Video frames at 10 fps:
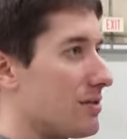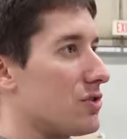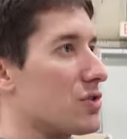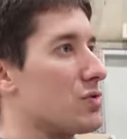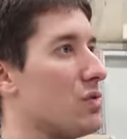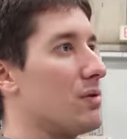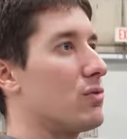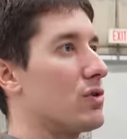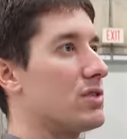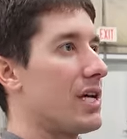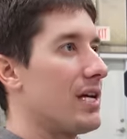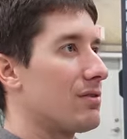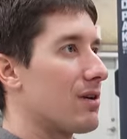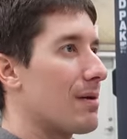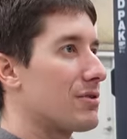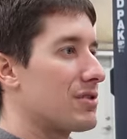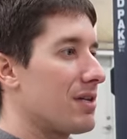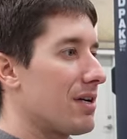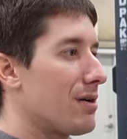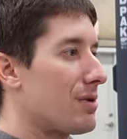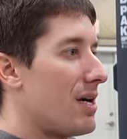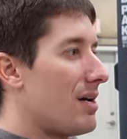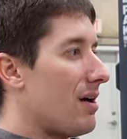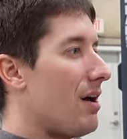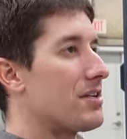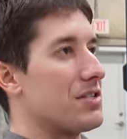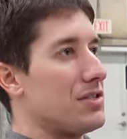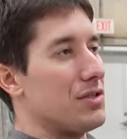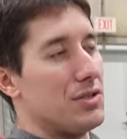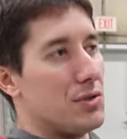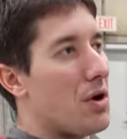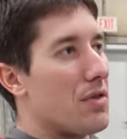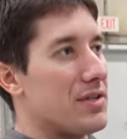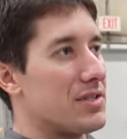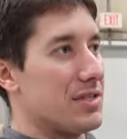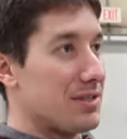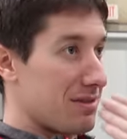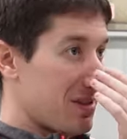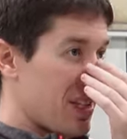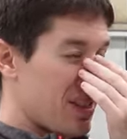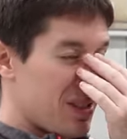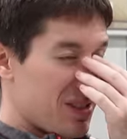Just one more day to wrap this thing up honestly, you could do all this in like